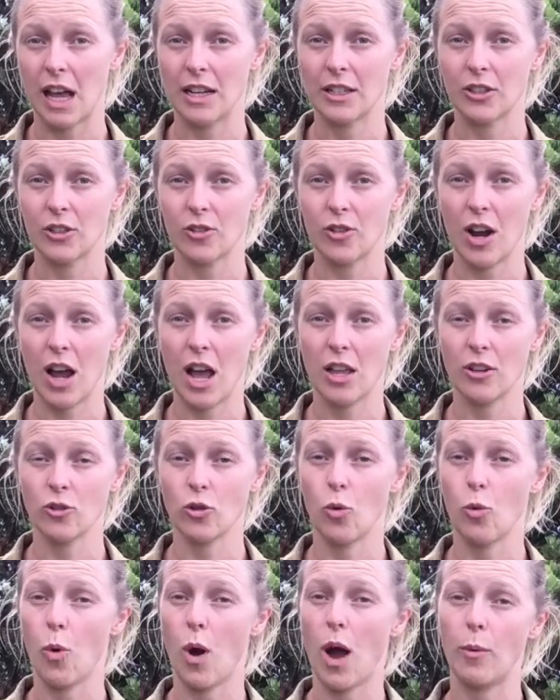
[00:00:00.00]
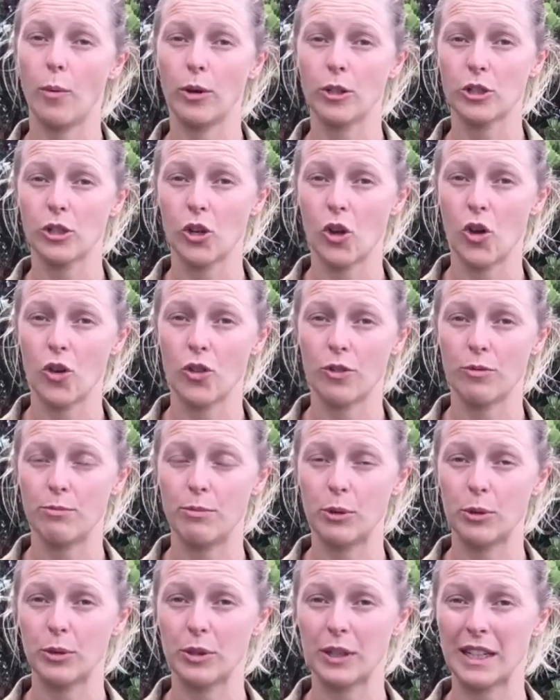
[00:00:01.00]
underground or whitewashed earthen
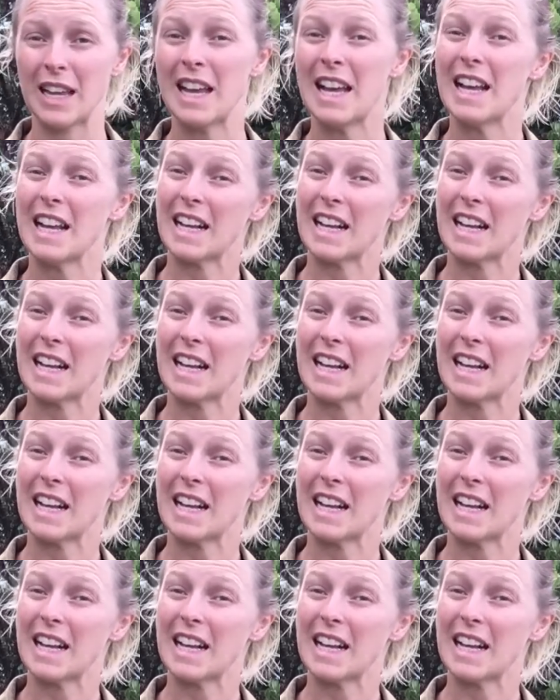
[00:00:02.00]
building